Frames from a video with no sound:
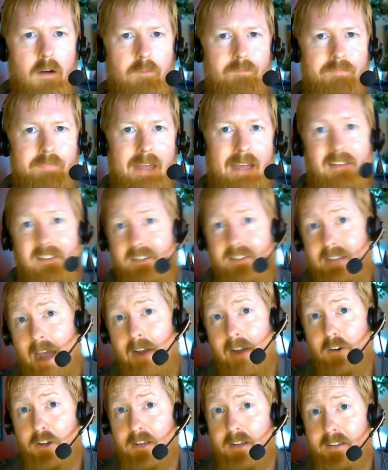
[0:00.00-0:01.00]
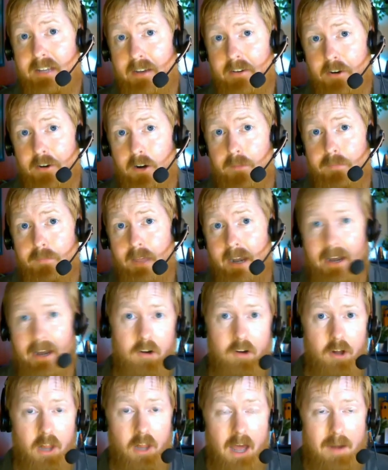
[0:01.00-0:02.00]
he's a title contender. And I know a
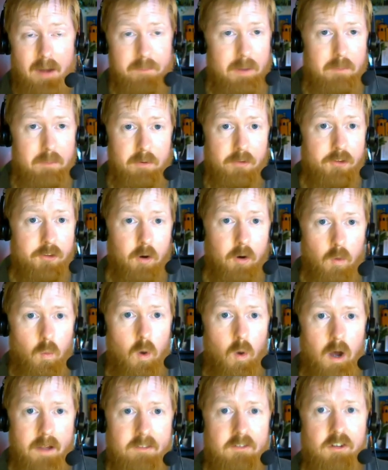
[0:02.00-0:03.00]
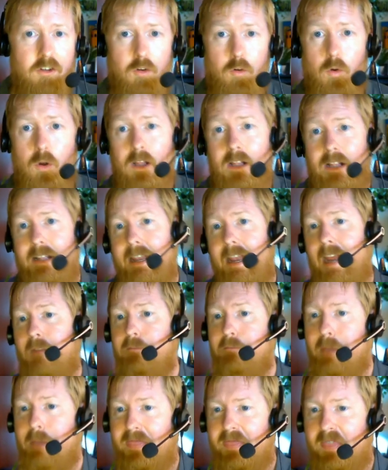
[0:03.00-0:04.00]
lot of people don't want to
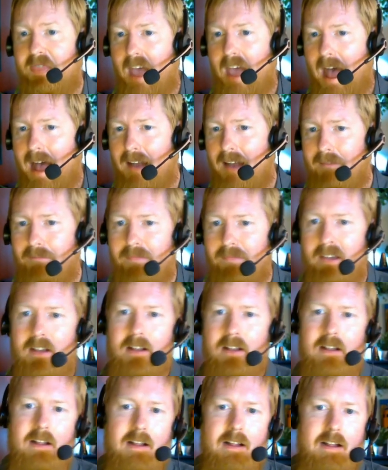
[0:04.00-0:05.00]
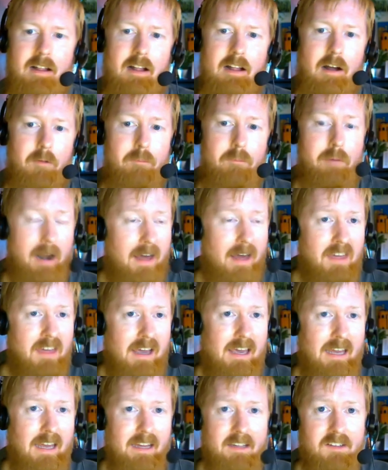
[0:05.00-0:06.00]
admit that, but I think it
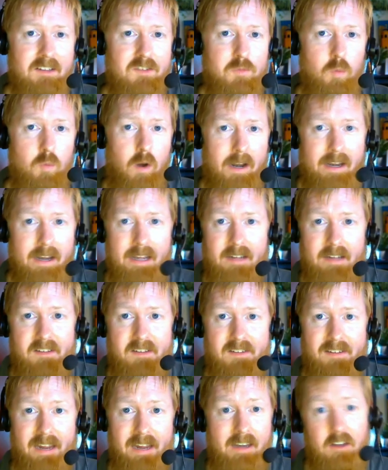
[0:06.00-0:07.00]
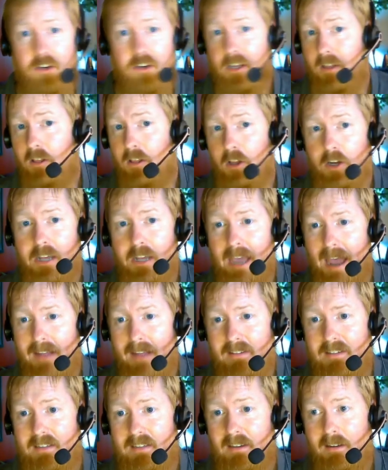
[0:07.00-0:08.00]
is what it is. And you can look at
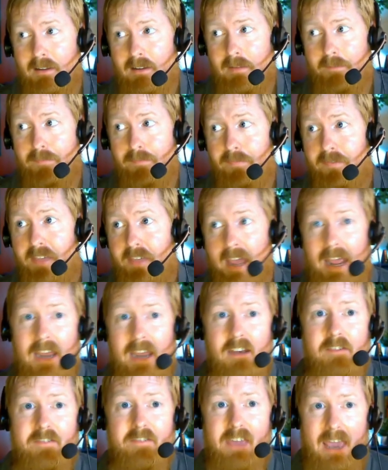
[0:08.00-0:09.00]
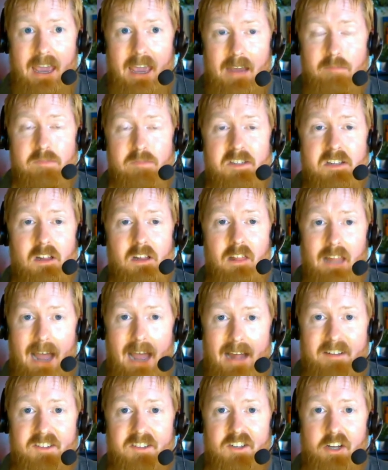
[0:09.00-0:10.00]
the end of games
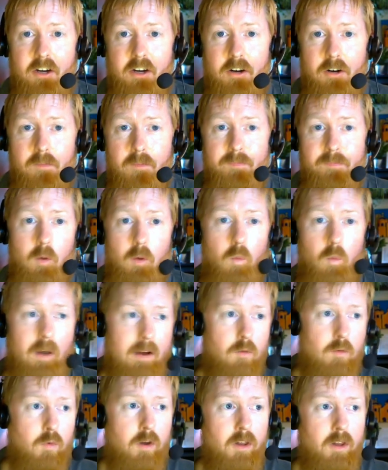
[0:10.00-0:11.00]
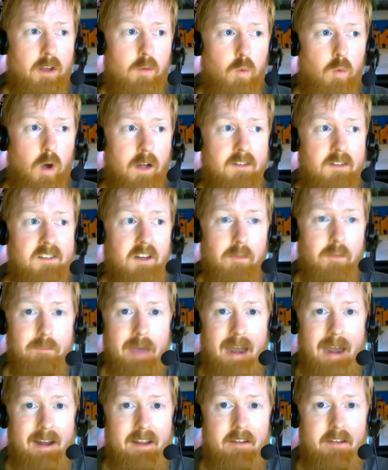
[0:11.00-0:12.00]
last year when it really was
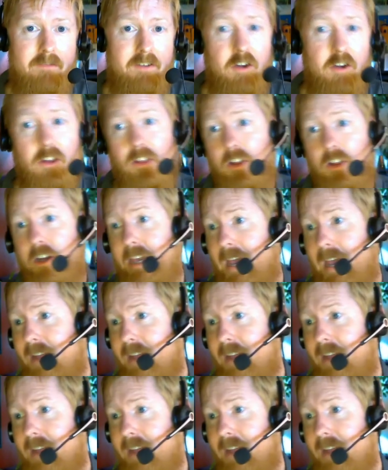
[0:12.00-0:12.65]
competitive. You can look at